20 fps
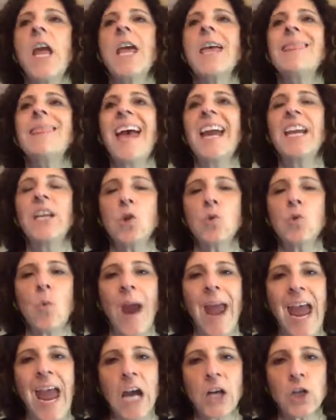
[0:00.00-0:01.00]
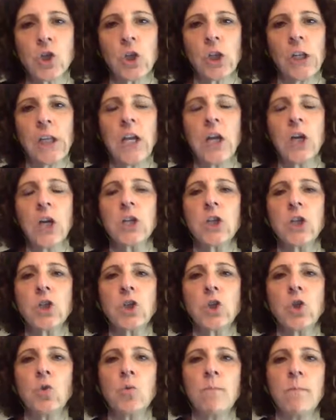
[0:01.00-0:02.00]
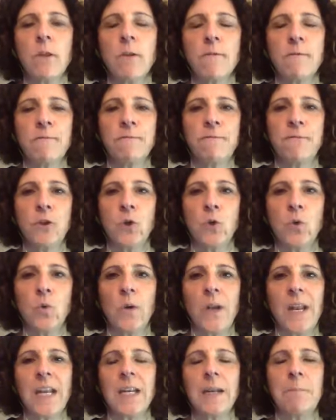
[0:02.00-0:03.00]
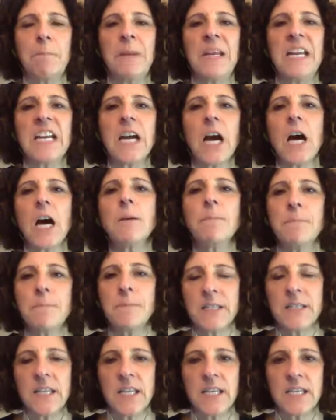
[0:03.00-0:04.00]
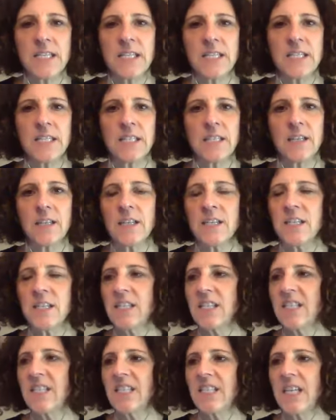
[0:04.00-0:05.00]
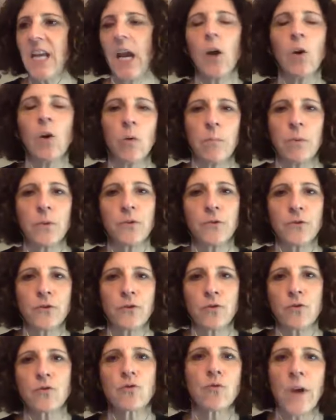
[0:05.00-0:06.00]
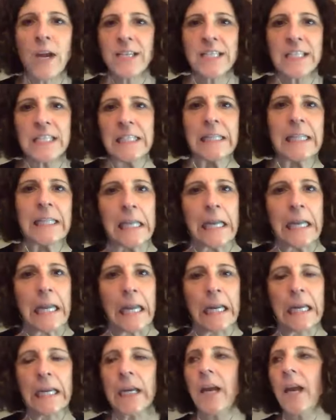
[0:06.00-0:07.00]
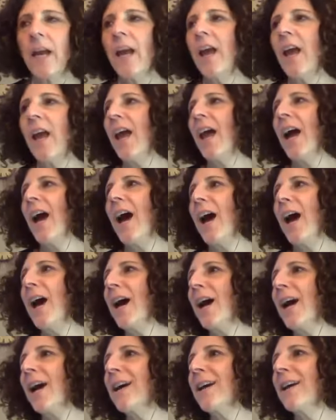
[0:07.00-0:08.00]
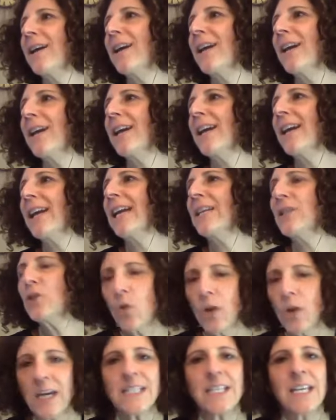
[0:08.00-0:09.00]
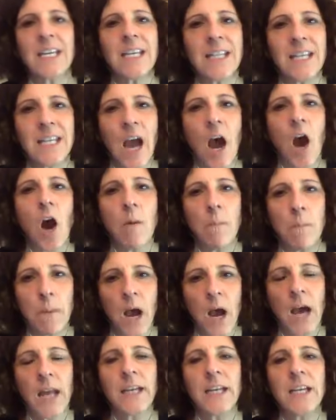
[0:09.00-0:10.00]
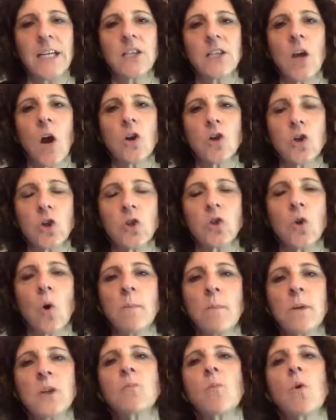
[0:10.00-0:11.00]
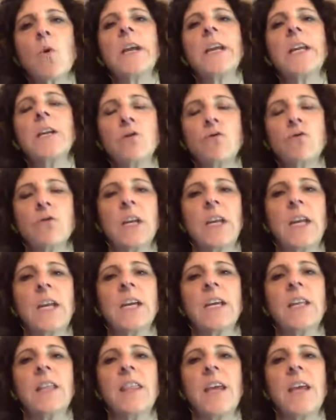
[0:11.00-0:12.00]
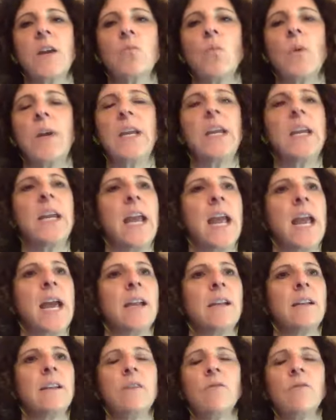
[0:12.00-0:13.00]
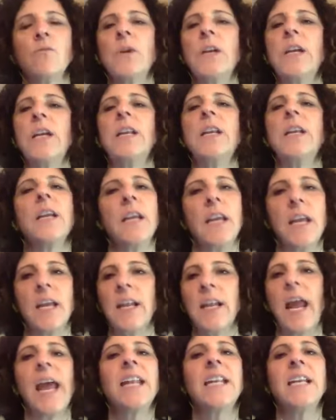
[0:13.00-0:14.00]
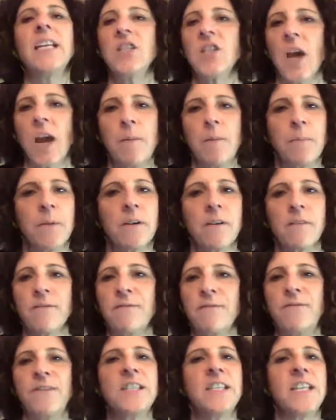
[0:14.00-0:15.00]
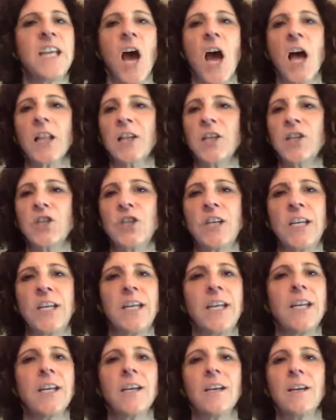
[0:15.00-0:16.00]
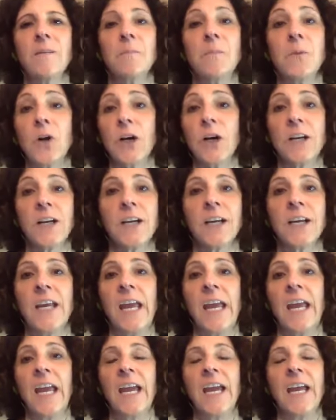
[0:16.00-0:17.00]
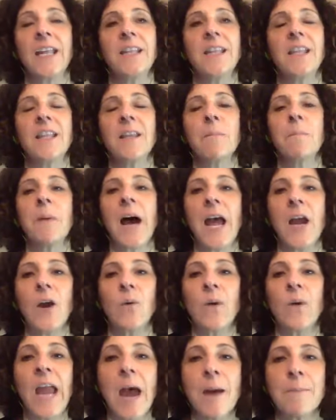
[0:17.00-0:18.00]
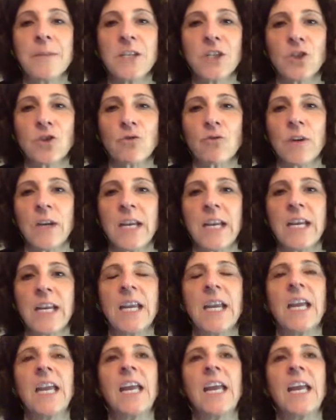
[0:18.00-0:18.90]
That you actually consume the food and it becomes this terrible stress link. Uh, it's crazy. Our bodies are so much more intricate than we can read in any type of physiology book. And the biochemistry